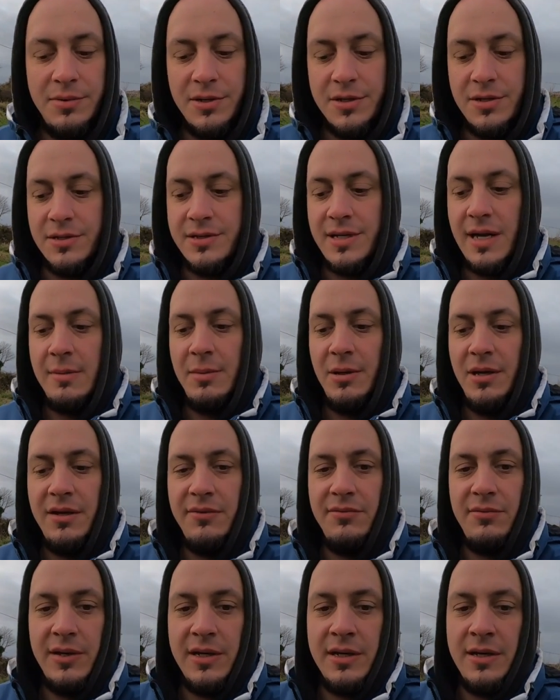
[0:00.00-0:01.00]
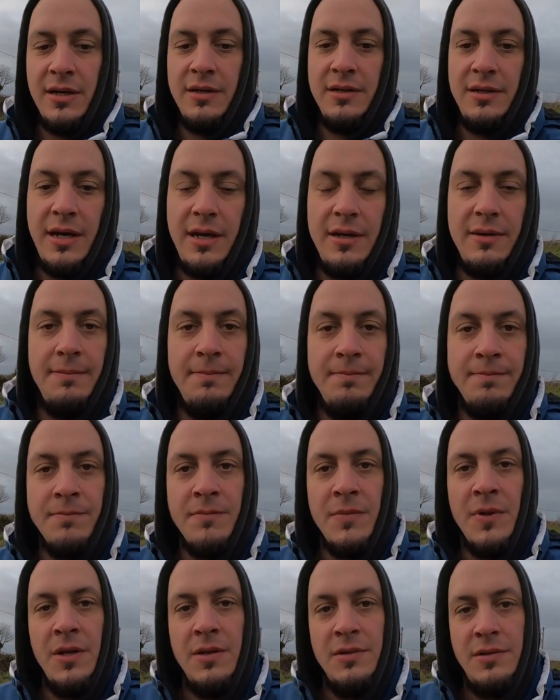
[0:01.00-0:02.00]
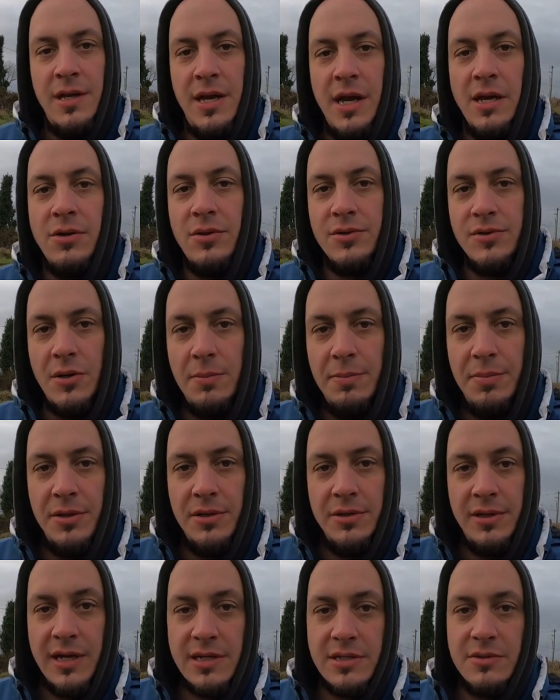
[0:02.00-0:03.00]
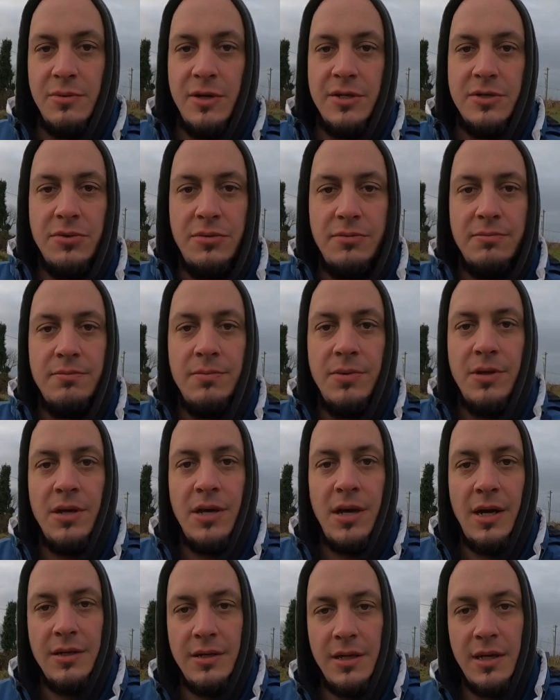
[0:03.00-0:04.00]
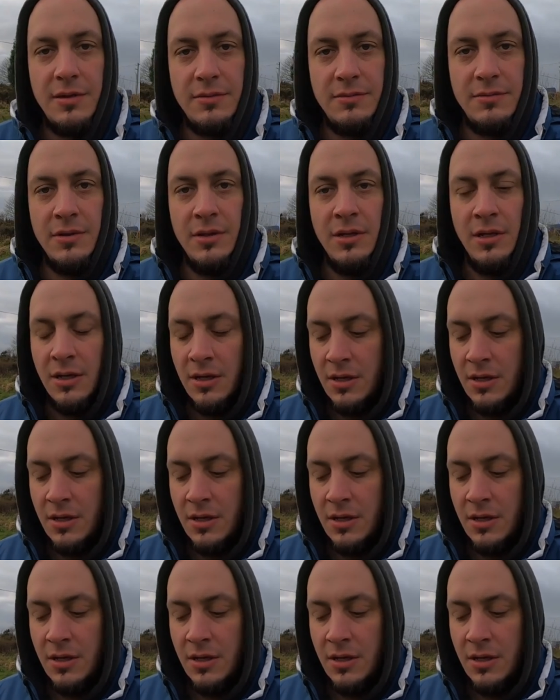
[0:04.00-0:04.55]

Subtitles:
because I believe we can then take those up next winter and then